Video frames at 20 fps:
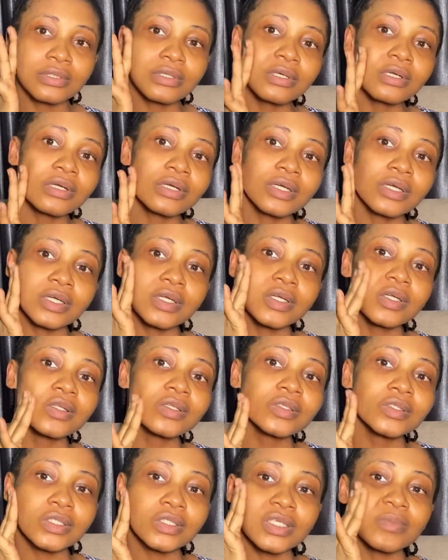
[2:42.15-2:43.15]

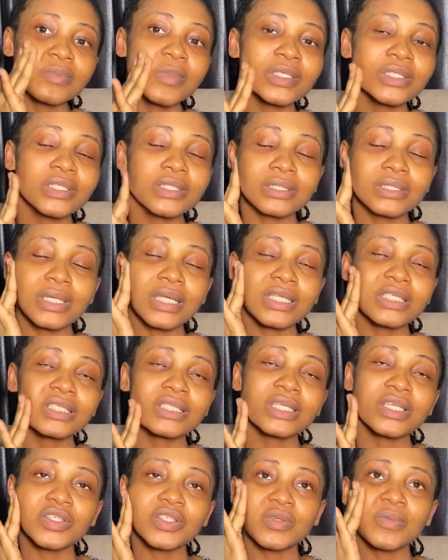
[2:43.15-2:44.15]
and just massage it
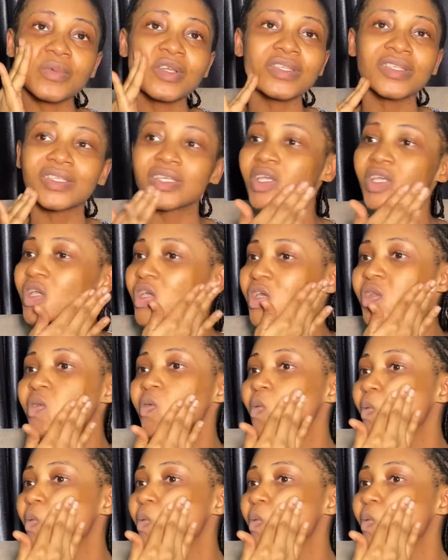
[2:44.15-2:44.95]
into my skin.